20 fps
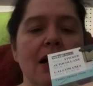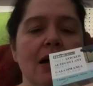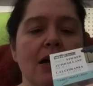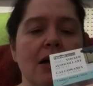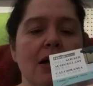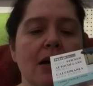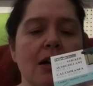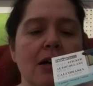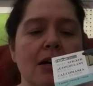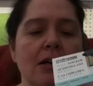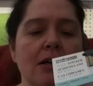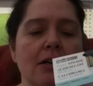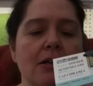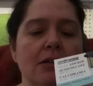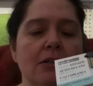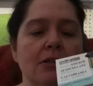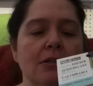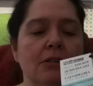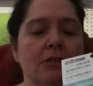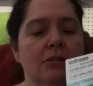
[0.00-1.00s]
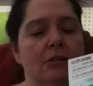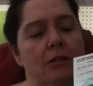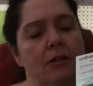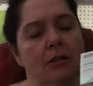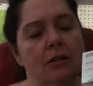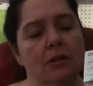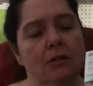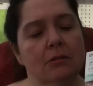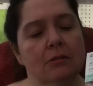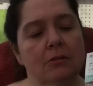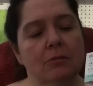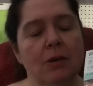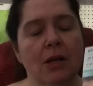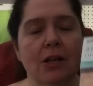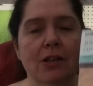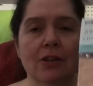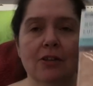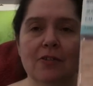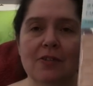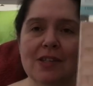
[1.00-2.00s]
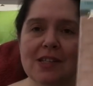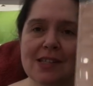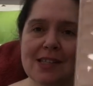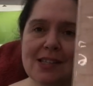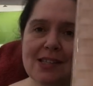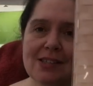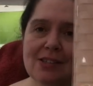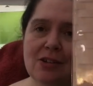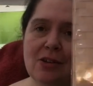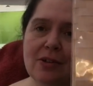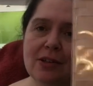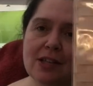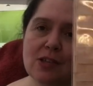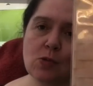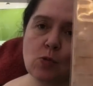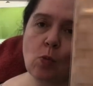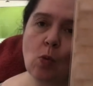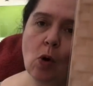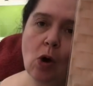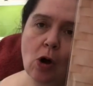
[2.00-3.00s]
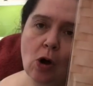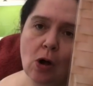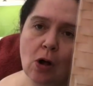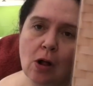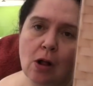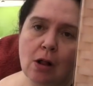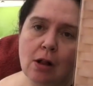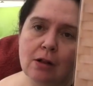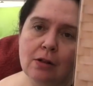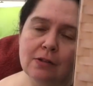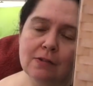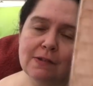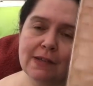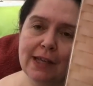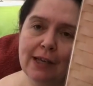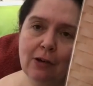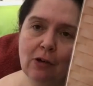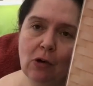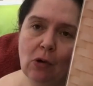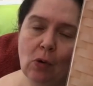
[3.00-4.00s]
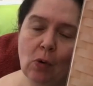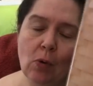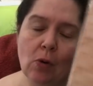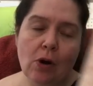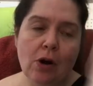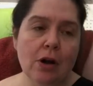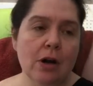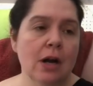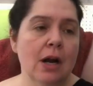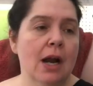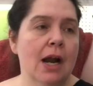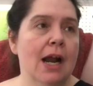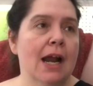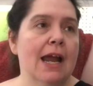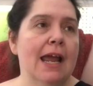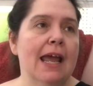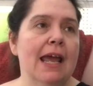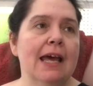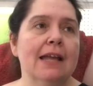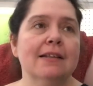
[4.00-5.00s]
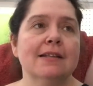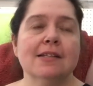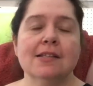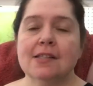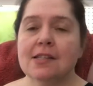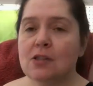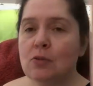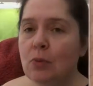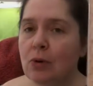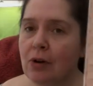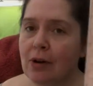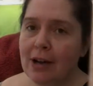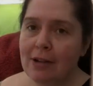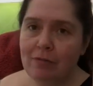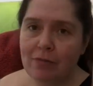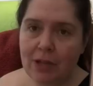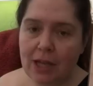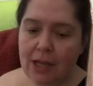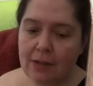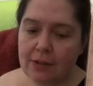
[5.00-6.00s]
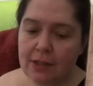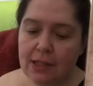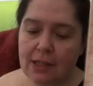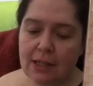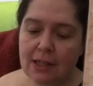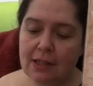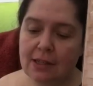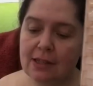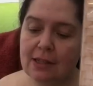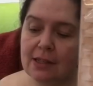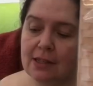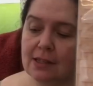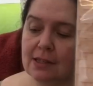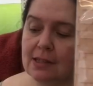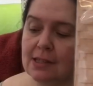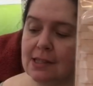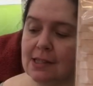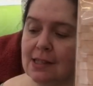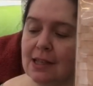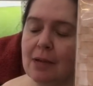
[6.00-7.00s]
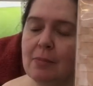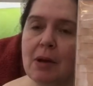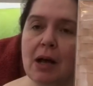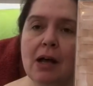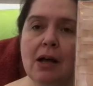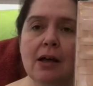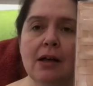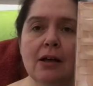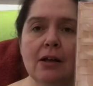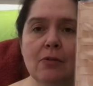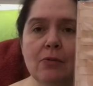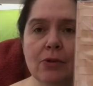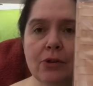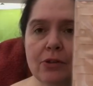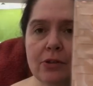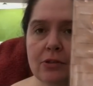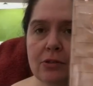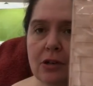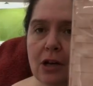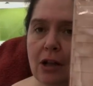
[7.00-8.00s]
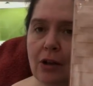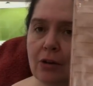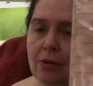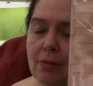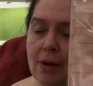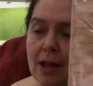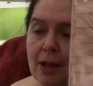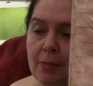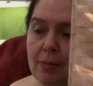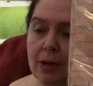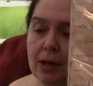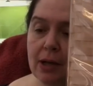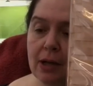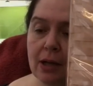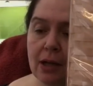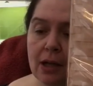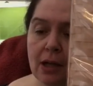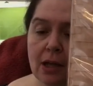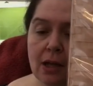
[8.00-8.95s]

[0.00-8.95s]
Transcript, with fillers: Uh, well, you know, this is sold as wall decor and this is where I found it in the, the same aisle where the Dollarama